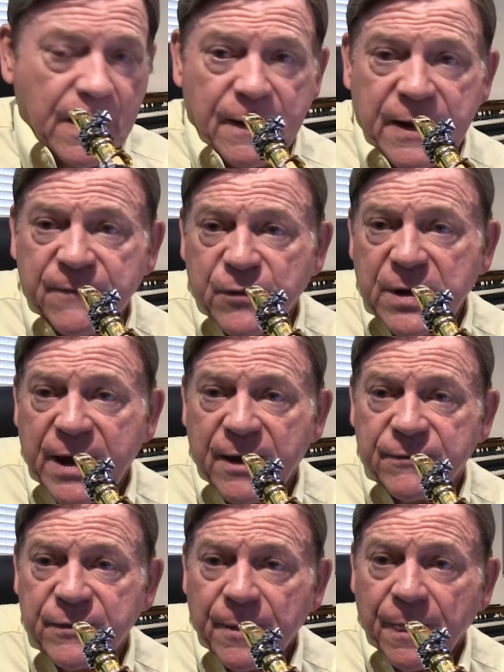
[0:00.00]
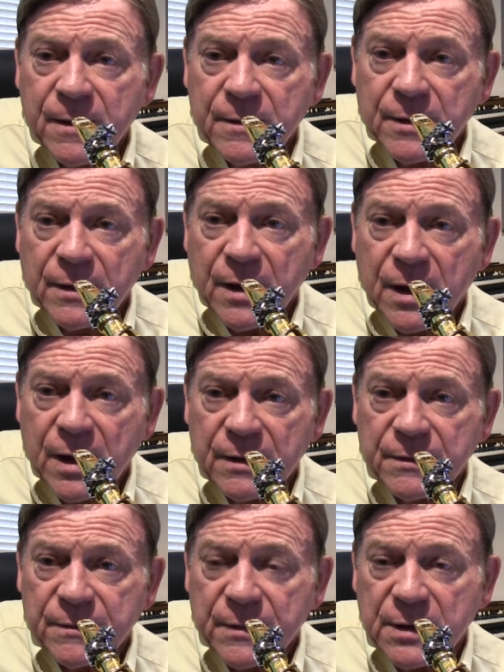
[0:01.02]
If we have
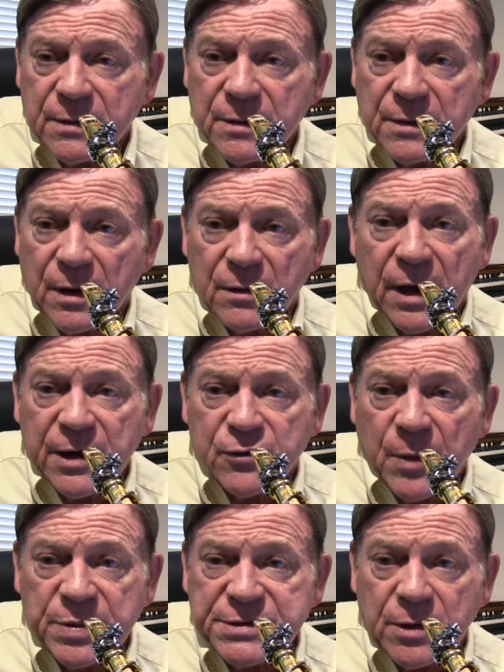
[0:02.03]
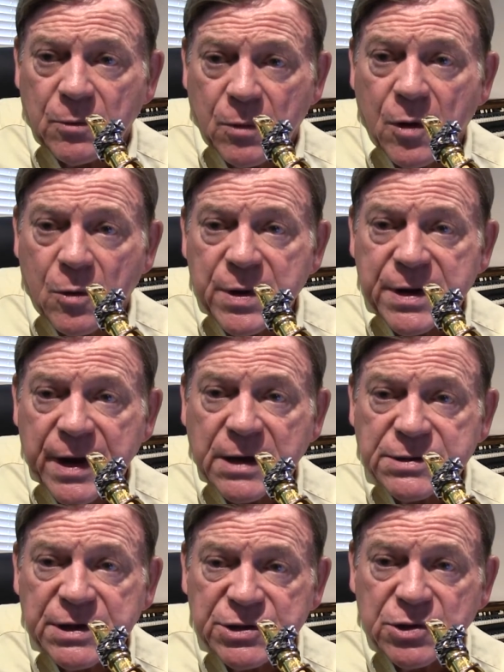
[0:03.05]
a lot of triplets in a row, we can
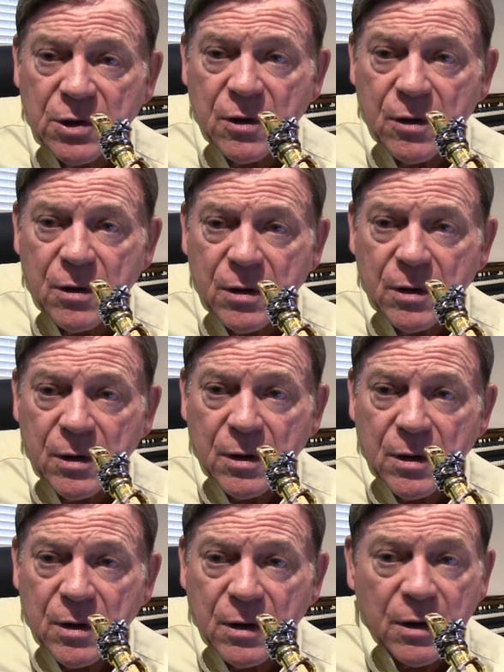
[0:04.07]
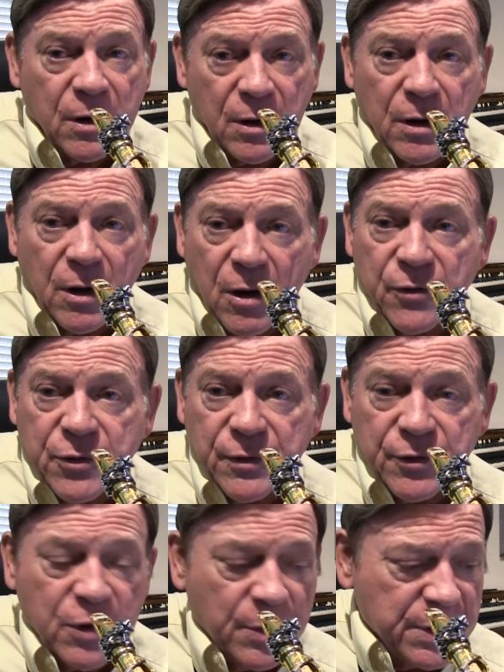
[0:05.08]
actually slur all through the
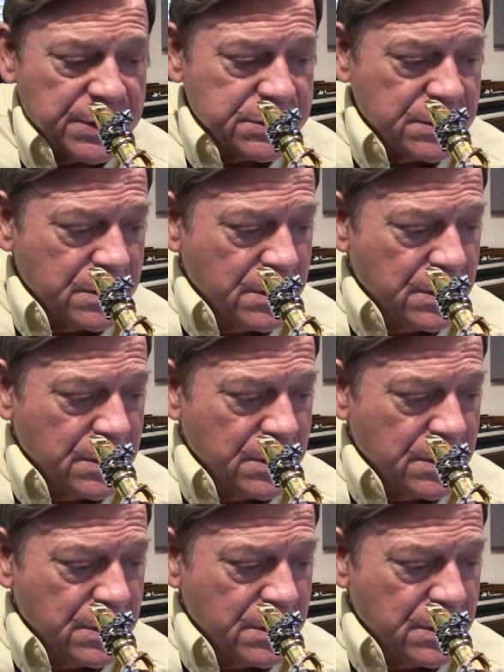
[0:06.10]
triplets.